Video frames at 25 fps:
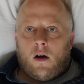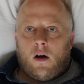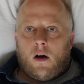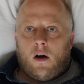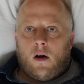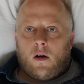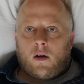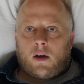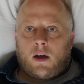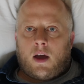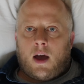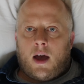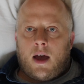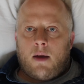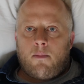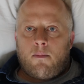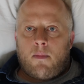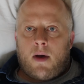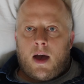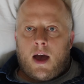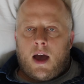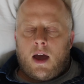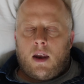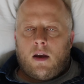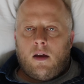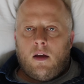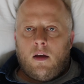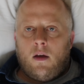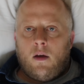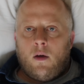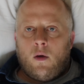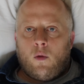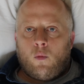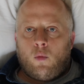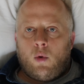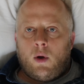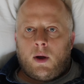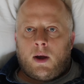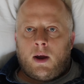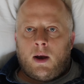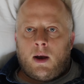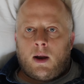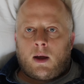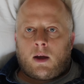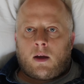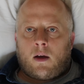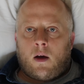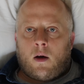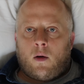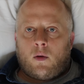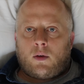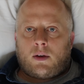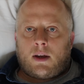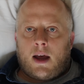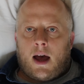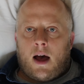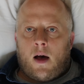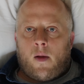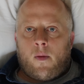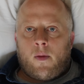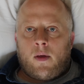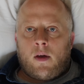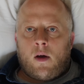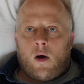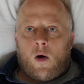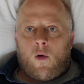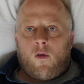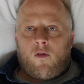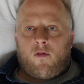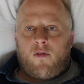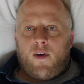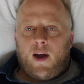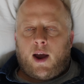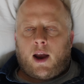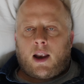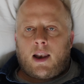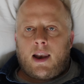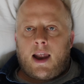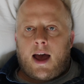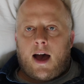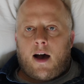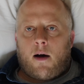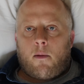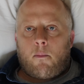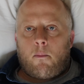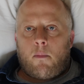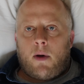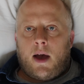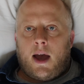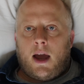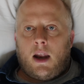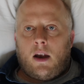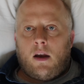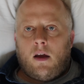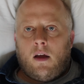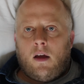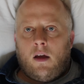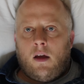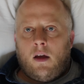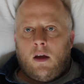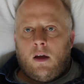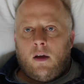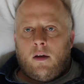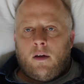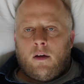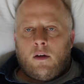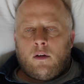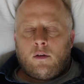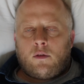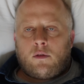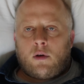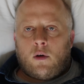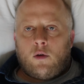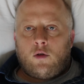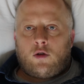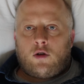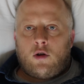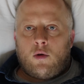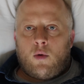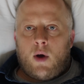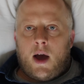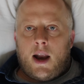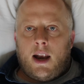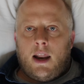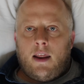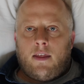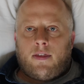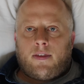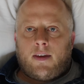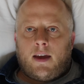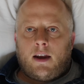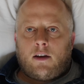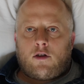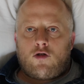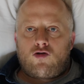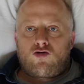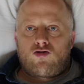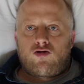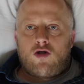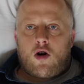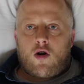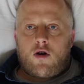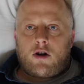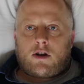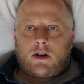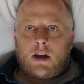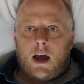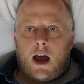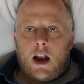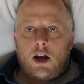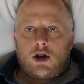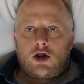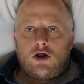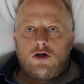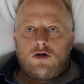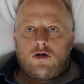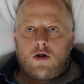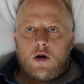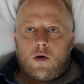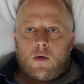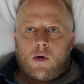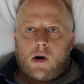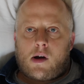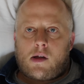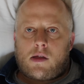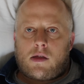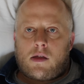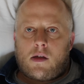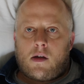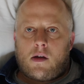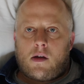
Okay, mate, we're gonna go down the old Vic now, mate. Don't do anything to draw attention to us.